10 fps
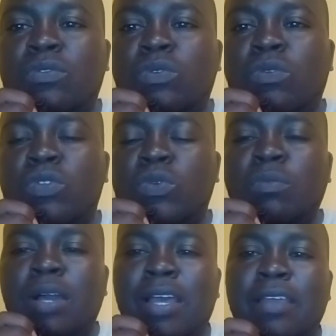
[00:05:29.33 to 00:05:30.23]
what to
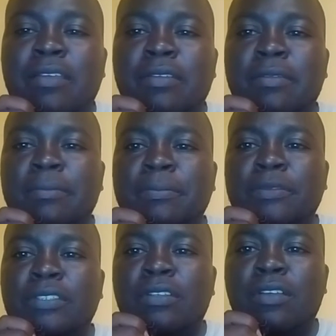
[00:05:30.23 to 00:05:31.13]
buy,
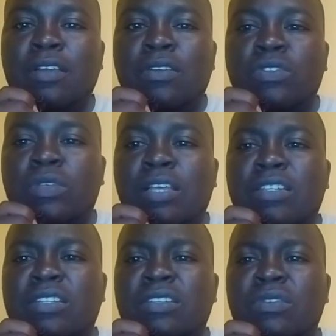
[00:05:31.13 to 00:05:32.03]
so
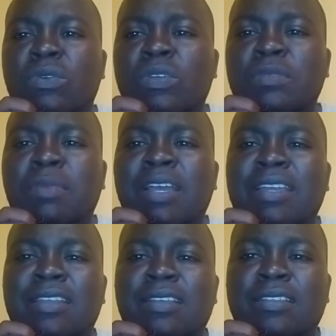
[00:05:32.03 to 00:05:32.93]
that you don't buy
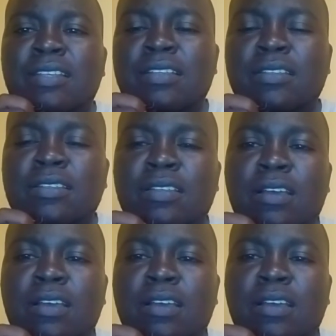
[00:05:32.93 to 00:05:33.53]
in excess